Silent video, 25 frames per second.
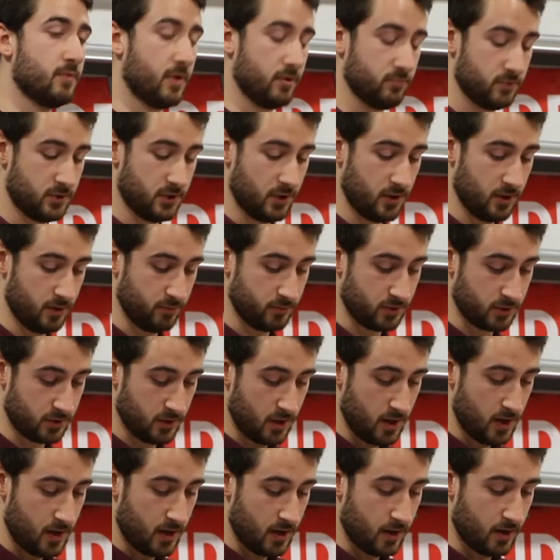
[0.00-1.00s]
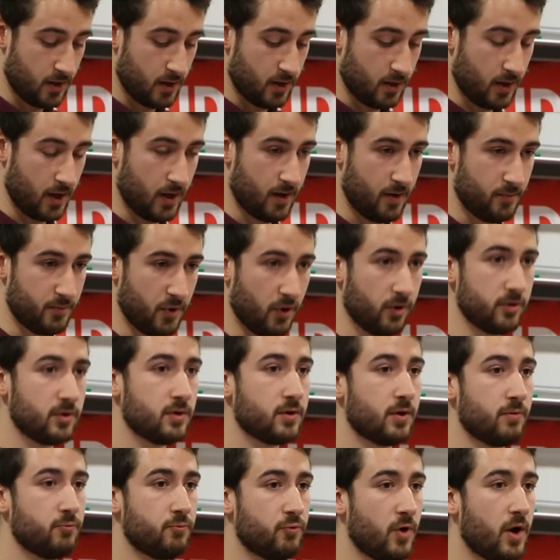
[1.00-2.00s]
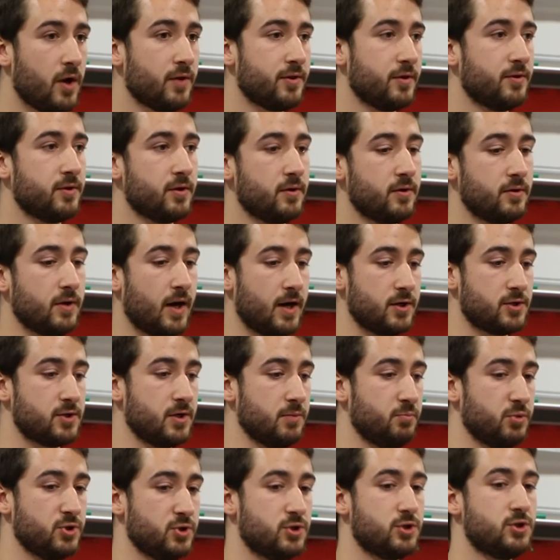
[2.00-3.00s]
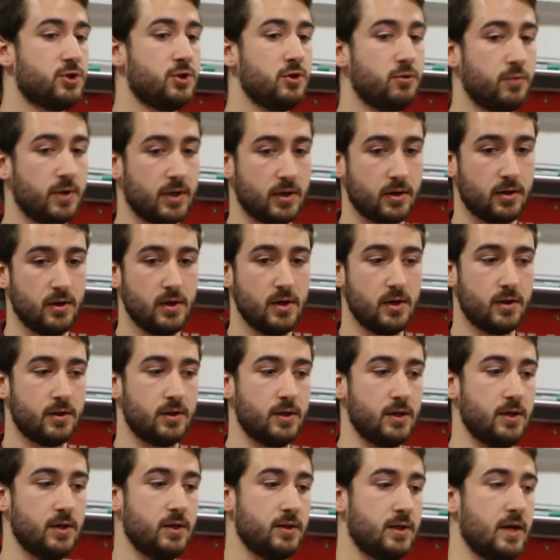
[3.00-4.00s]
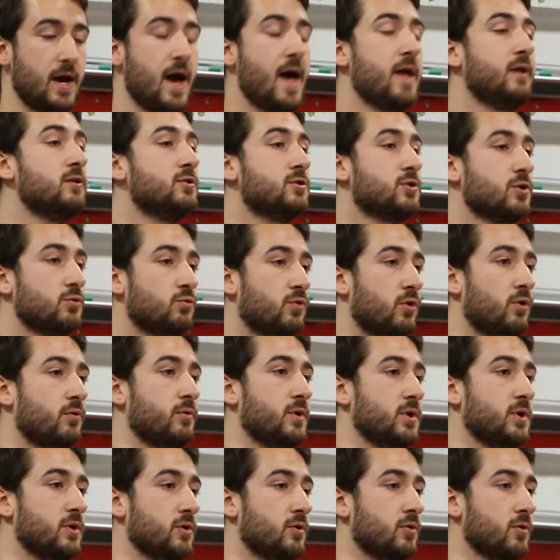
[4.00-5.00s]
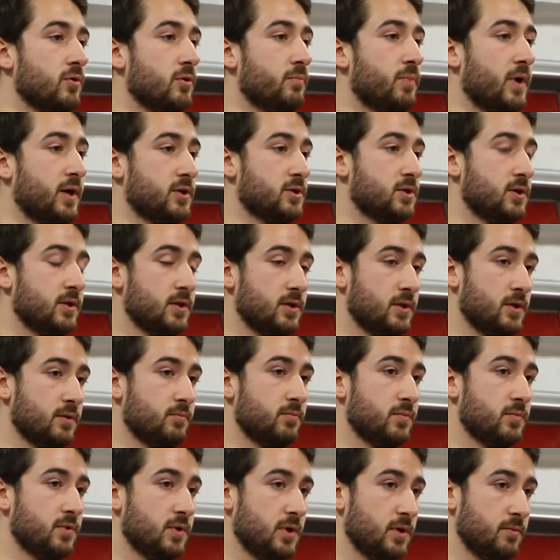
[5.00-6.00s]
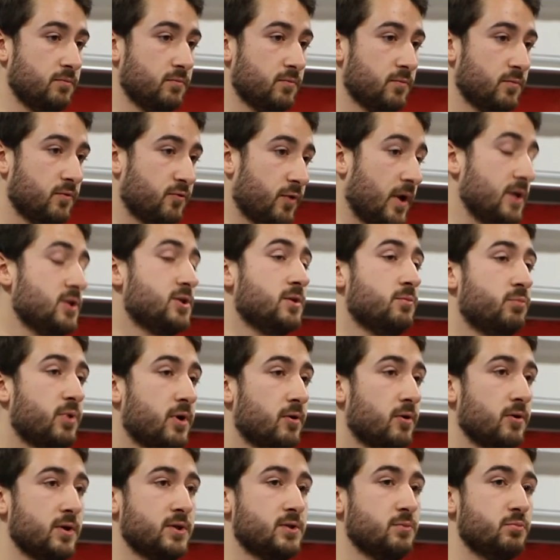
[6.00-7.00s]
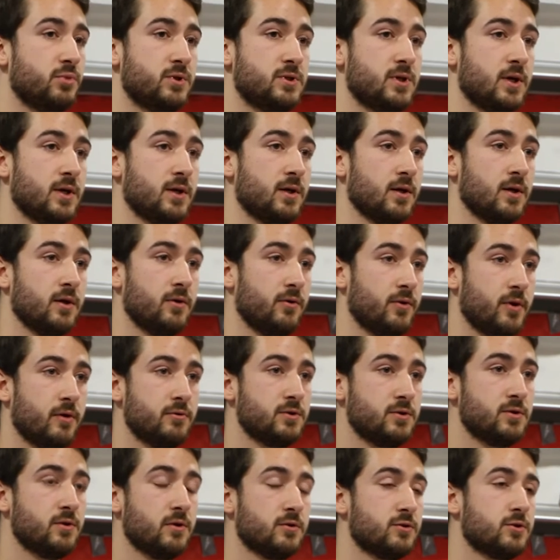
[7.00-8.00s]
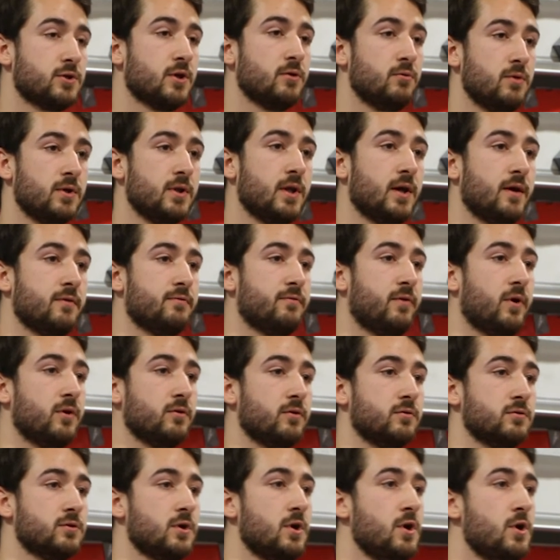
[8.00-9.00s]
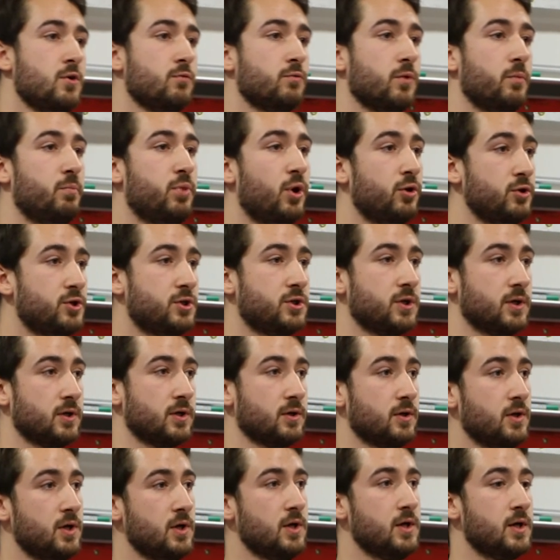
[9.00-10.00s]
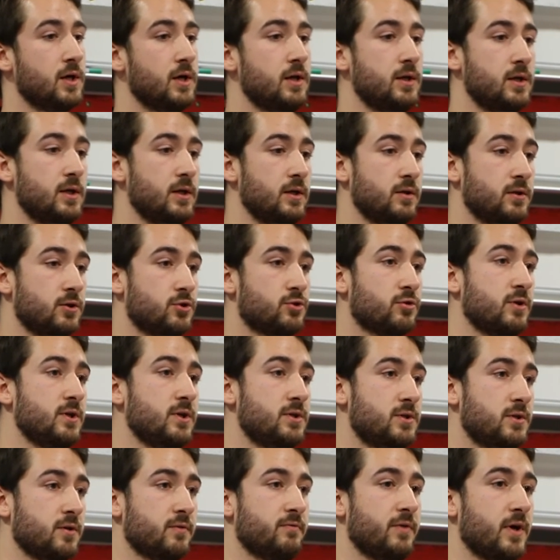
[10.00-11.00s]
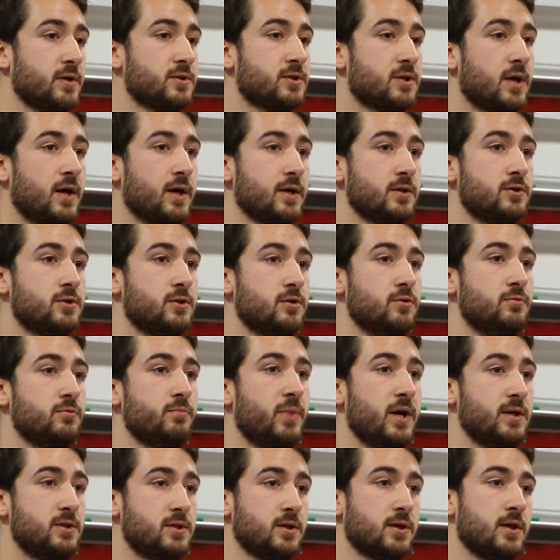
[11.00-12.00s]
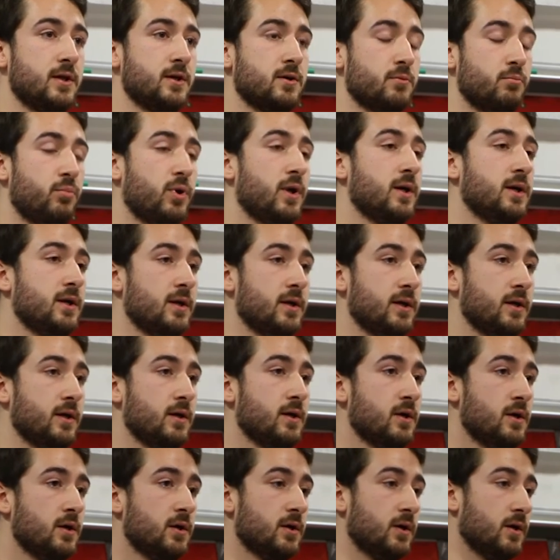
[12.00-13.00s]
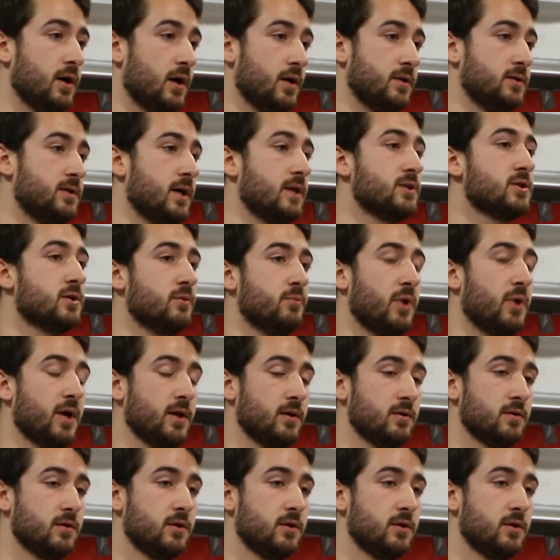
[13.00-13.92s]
own terms. Um, un, rather than actually pursuing the, the end to war in Europe, actually the, the French imperialists in particular, although it's not solely their fault, were pushing in the, the Treaty of Versailles to basically completely uh, decimate